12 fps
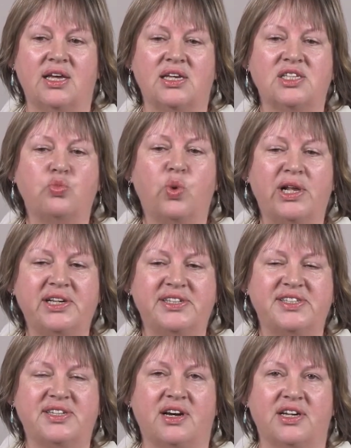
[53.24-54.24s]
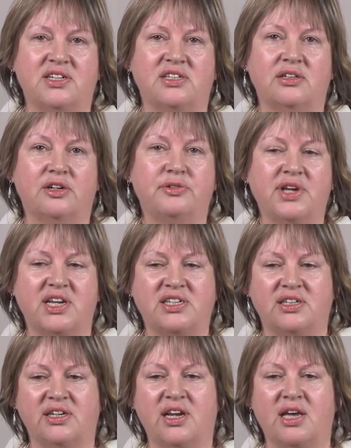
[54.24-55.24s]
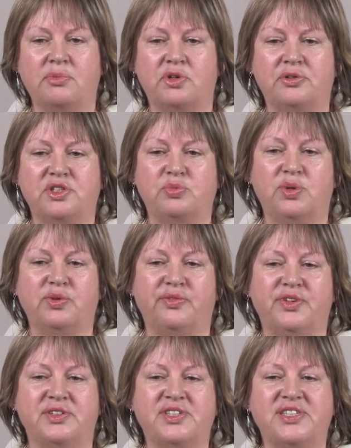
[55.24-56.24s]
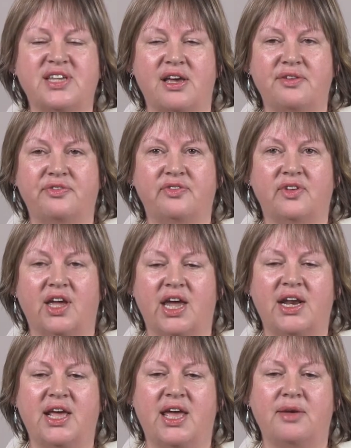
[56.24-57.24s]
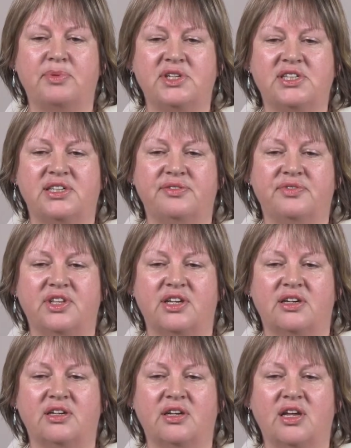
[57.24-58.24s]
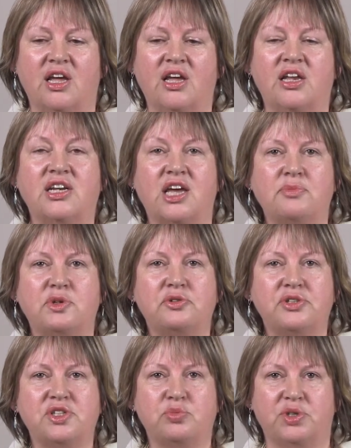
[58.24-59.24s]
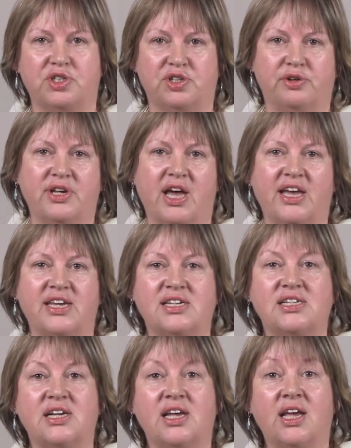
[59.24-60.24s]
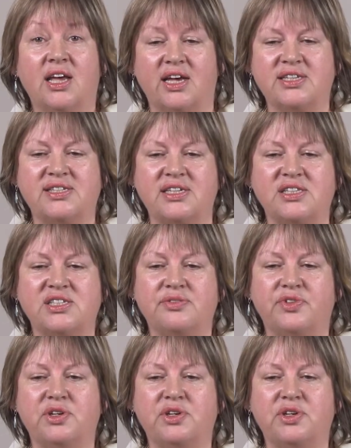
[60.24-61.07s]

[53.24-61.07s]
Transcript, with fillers: is well designed, creating neighbourhoods where we feel safe and are happy to live there. Neighbourhoods which create a sense of